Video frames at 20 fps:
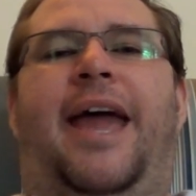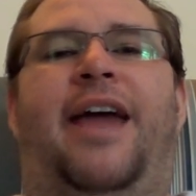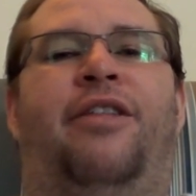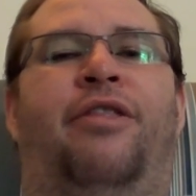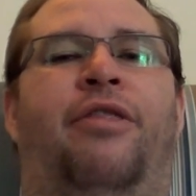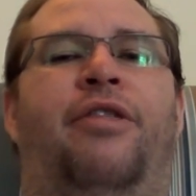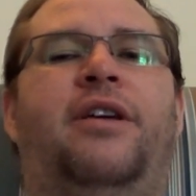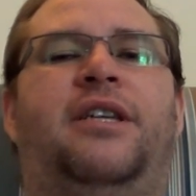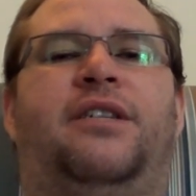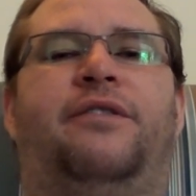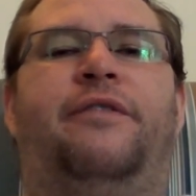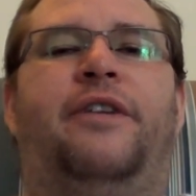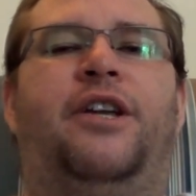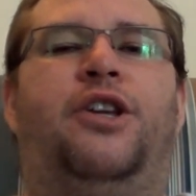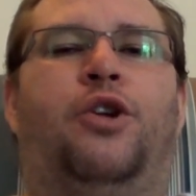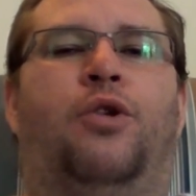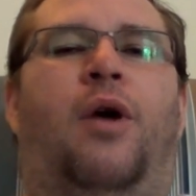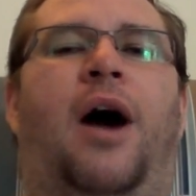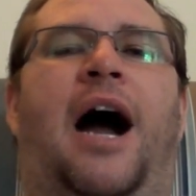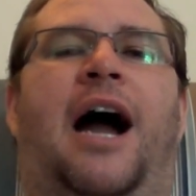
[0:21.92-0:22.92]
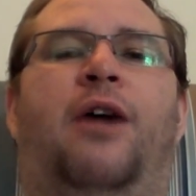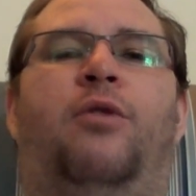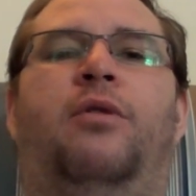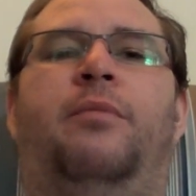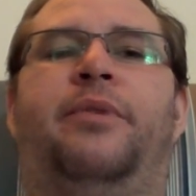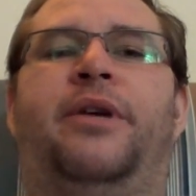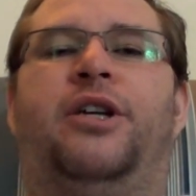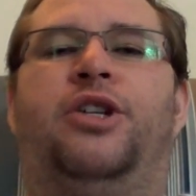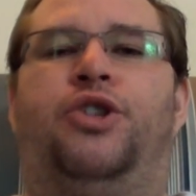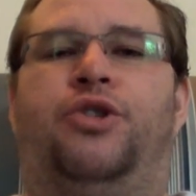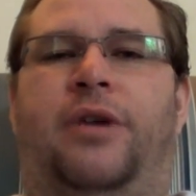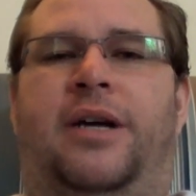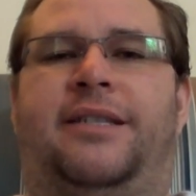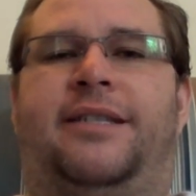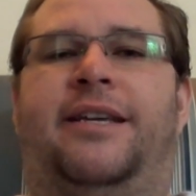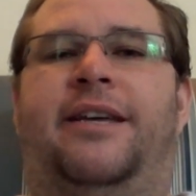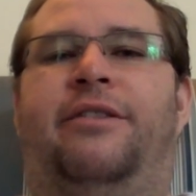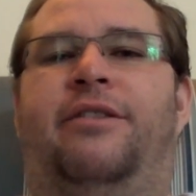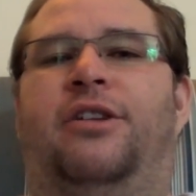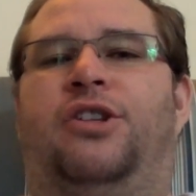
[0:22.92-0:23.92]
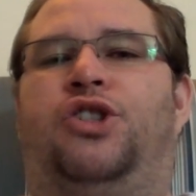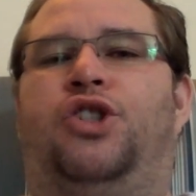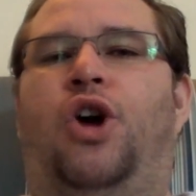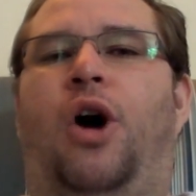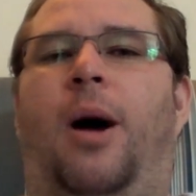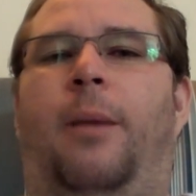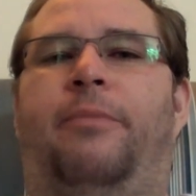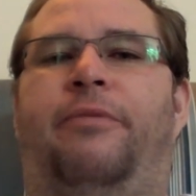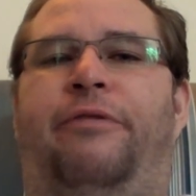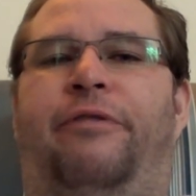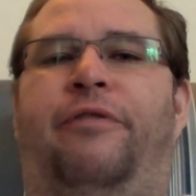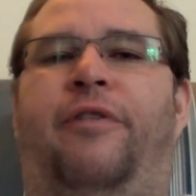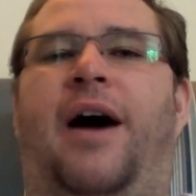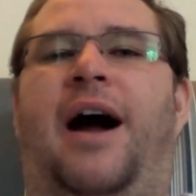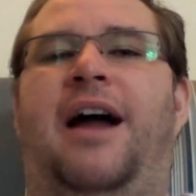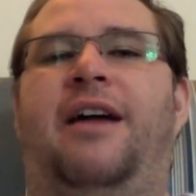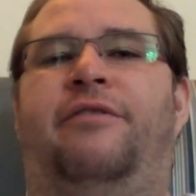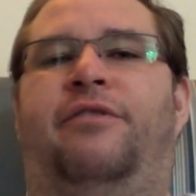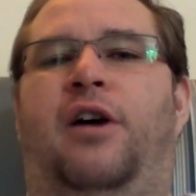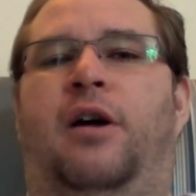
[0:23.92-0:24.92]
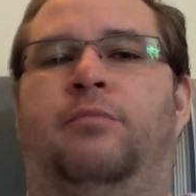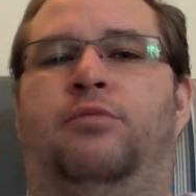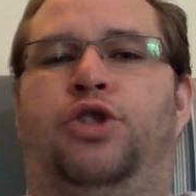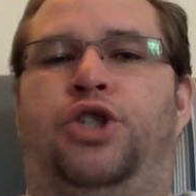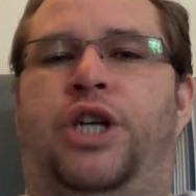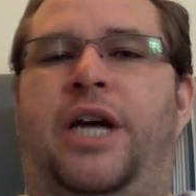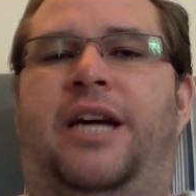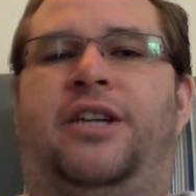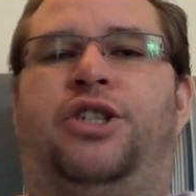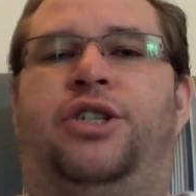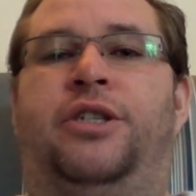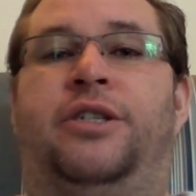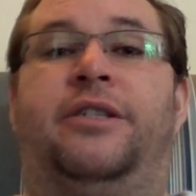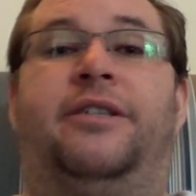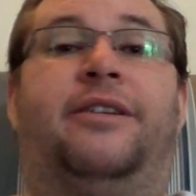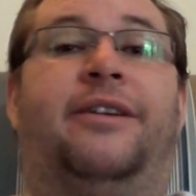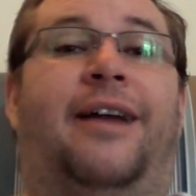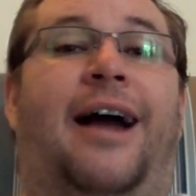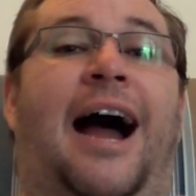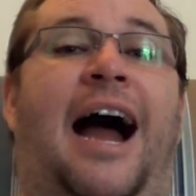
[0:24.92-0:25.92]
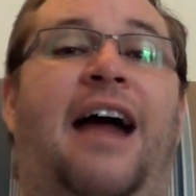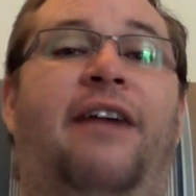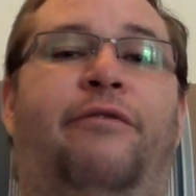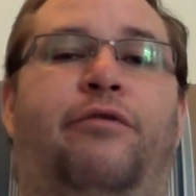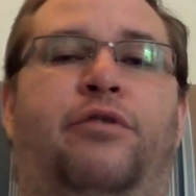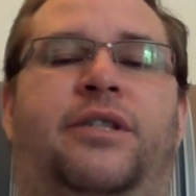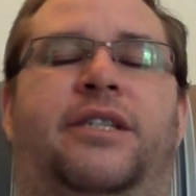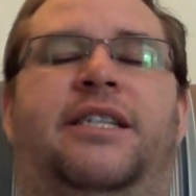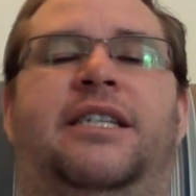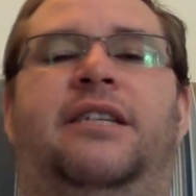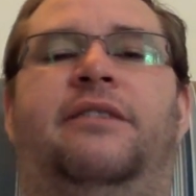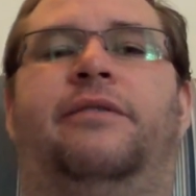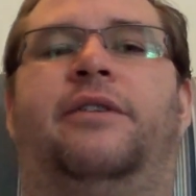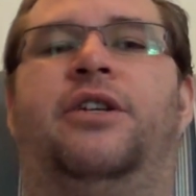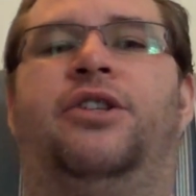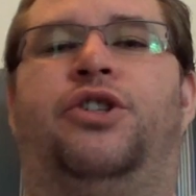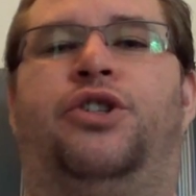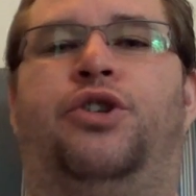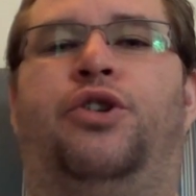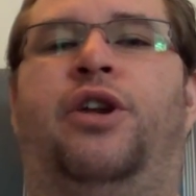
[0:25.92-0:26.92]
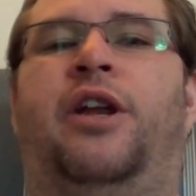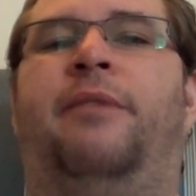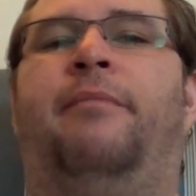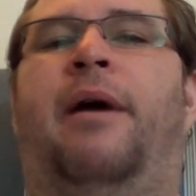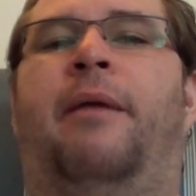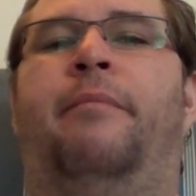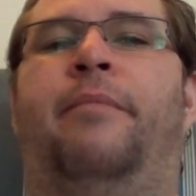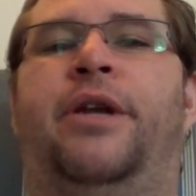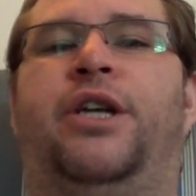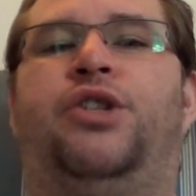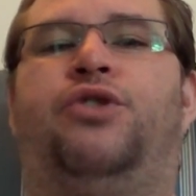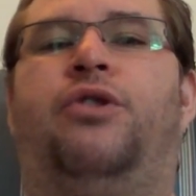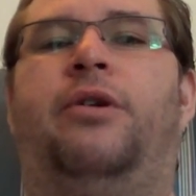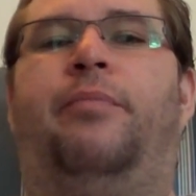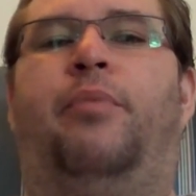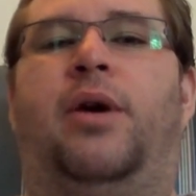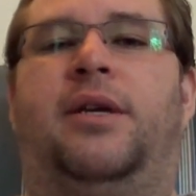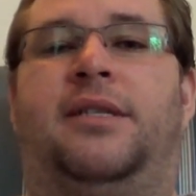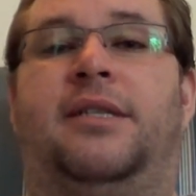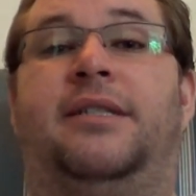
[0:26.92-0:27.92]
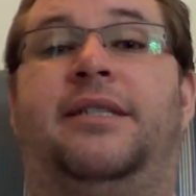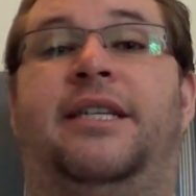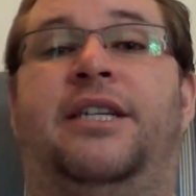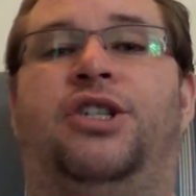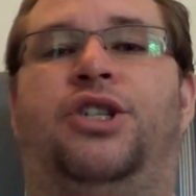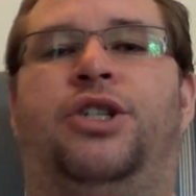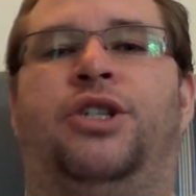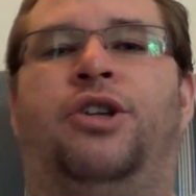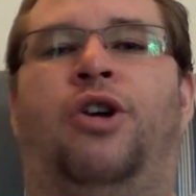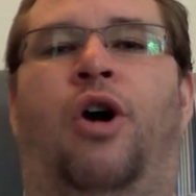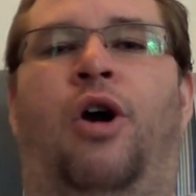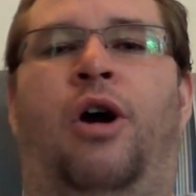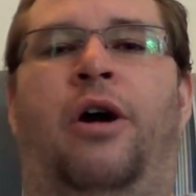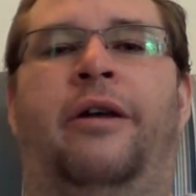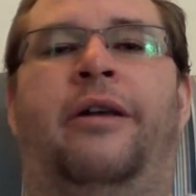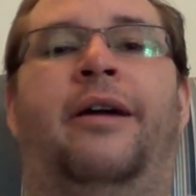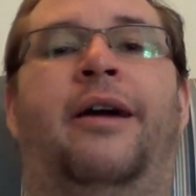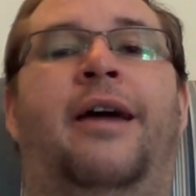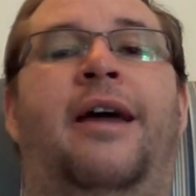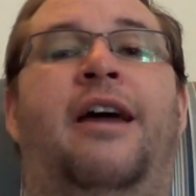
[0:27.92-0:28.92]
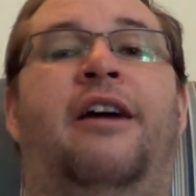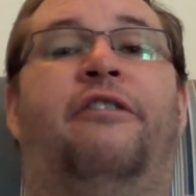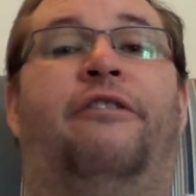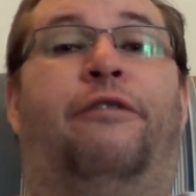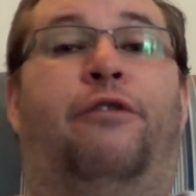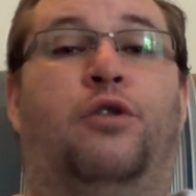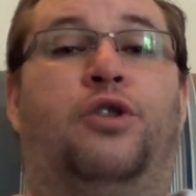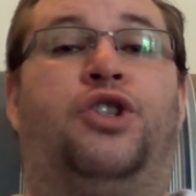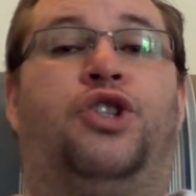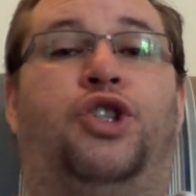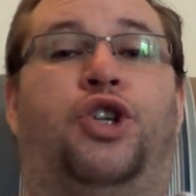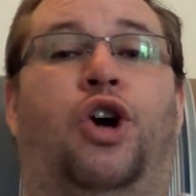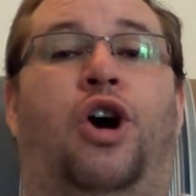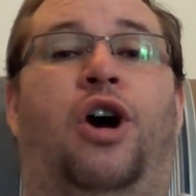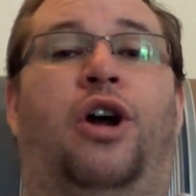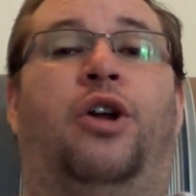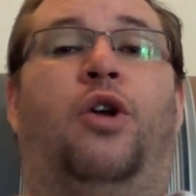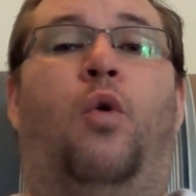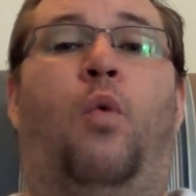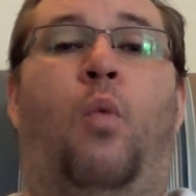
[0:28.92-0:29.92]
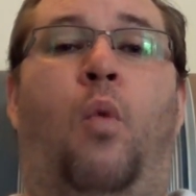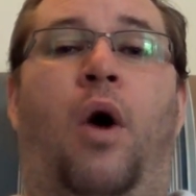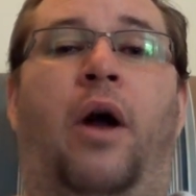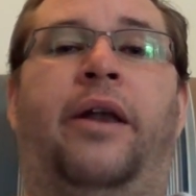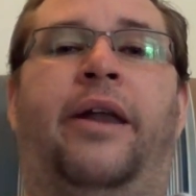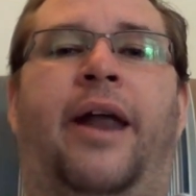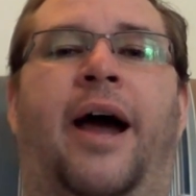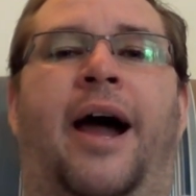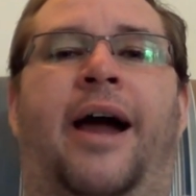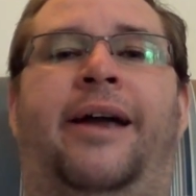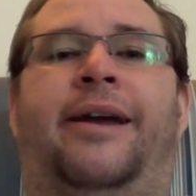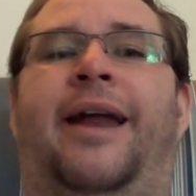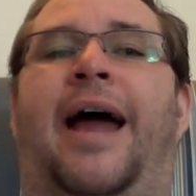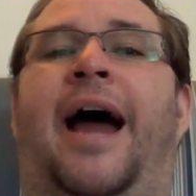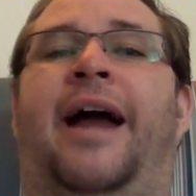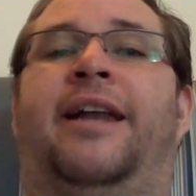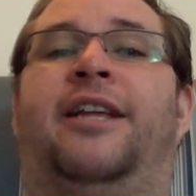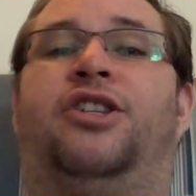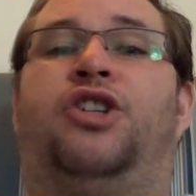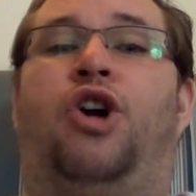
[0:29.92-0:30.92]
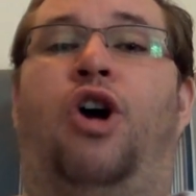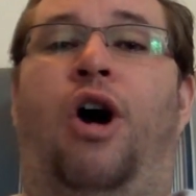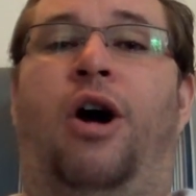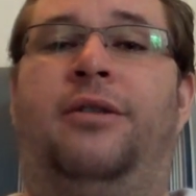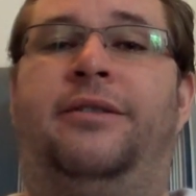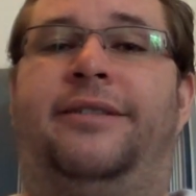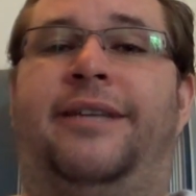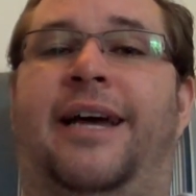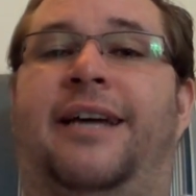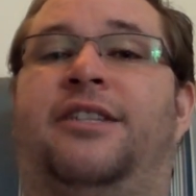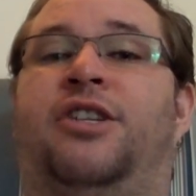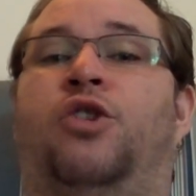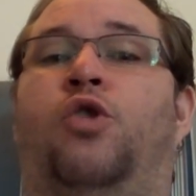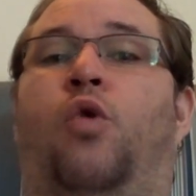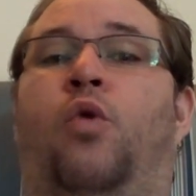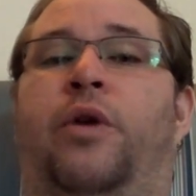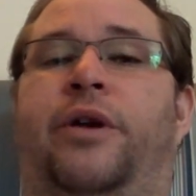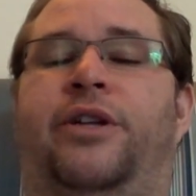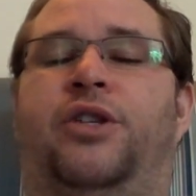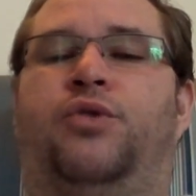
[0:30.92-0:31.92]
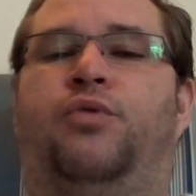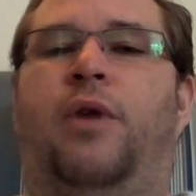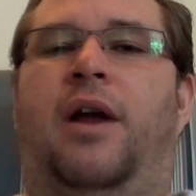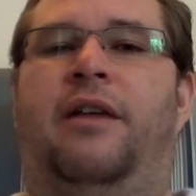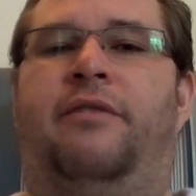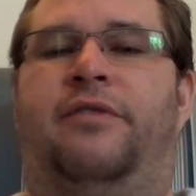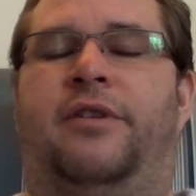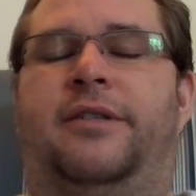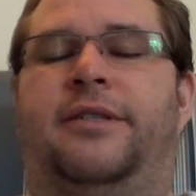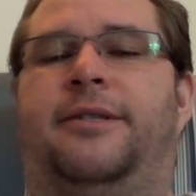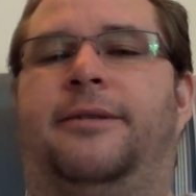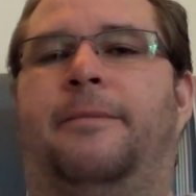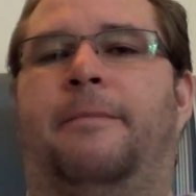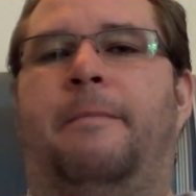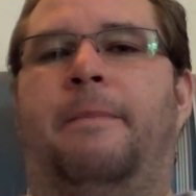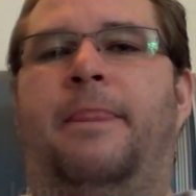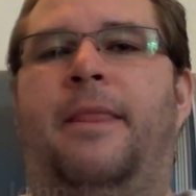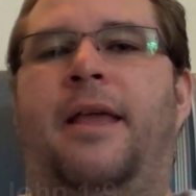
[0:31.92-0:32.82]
In this video, I will be addressing the top 5 objections that I've received concerning my ministry presentation on 1 John 1:9 and its context and audience relevance.